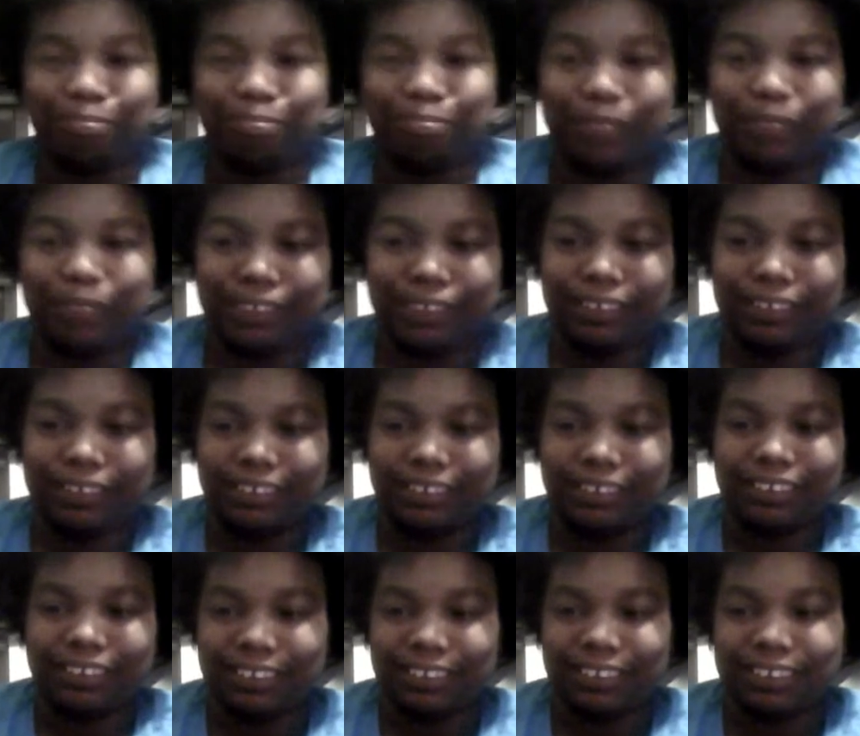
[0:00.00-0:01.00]
but
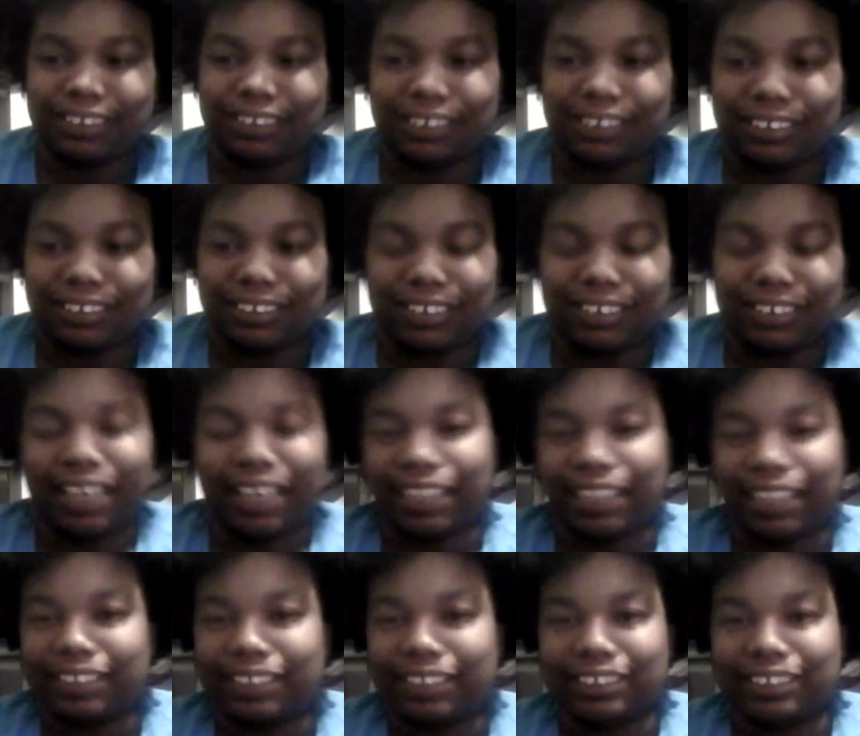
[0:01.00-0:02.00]

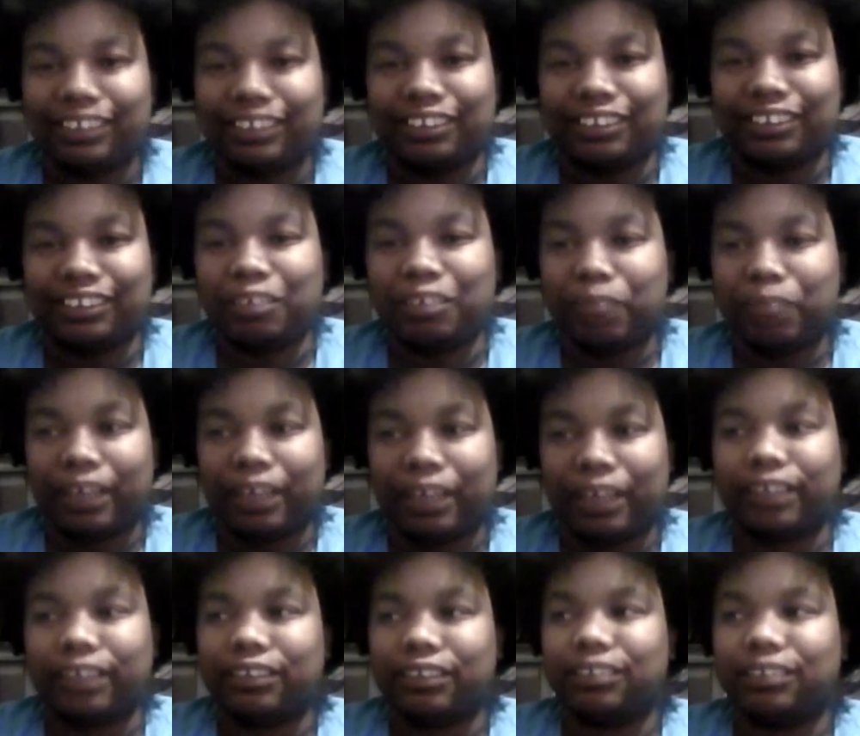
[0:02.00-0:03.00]
yeah, come
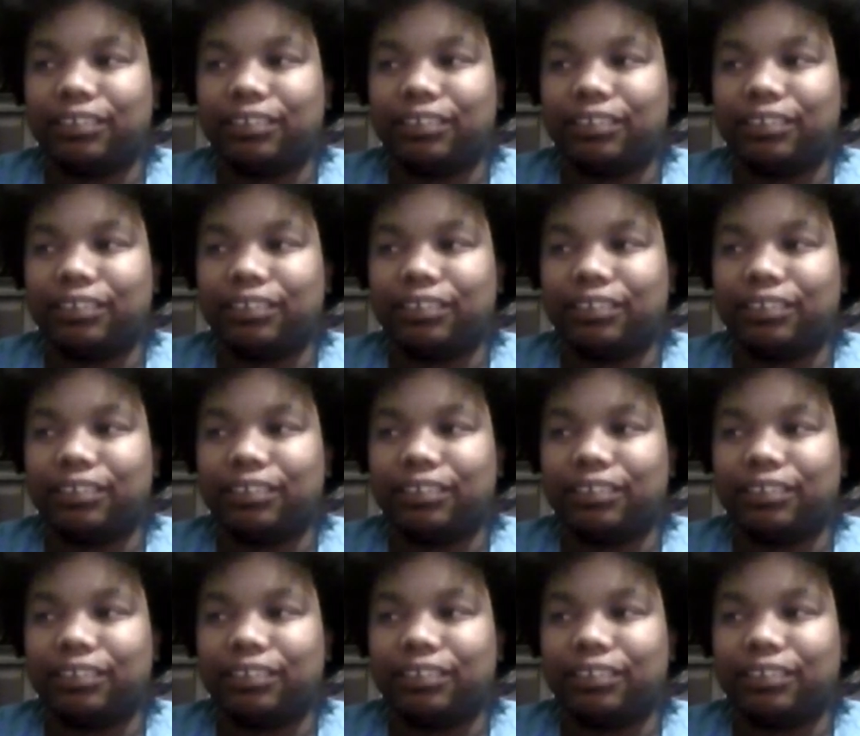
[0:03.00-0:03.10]
back,